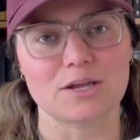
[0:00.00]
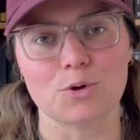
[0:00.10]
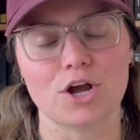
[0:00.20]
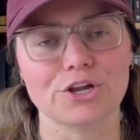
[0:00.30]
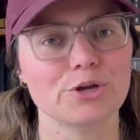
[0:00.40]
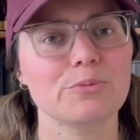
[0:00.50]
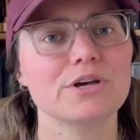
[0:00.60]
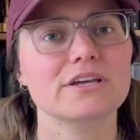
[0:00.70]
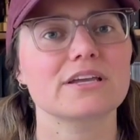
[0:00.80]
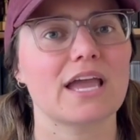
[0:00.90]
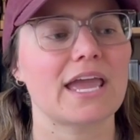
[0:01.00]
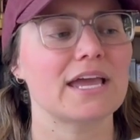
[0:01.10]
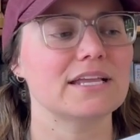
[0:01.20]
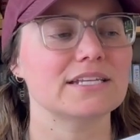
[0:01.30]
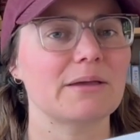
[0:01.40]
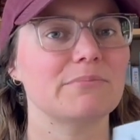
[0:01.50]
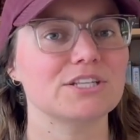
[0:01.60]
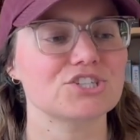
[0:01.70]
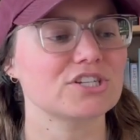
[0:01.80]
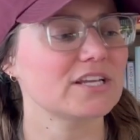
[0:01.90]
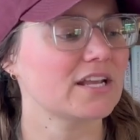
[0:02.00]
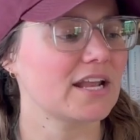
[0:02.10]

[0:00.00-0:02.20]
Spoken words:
audiobook, and I binged it,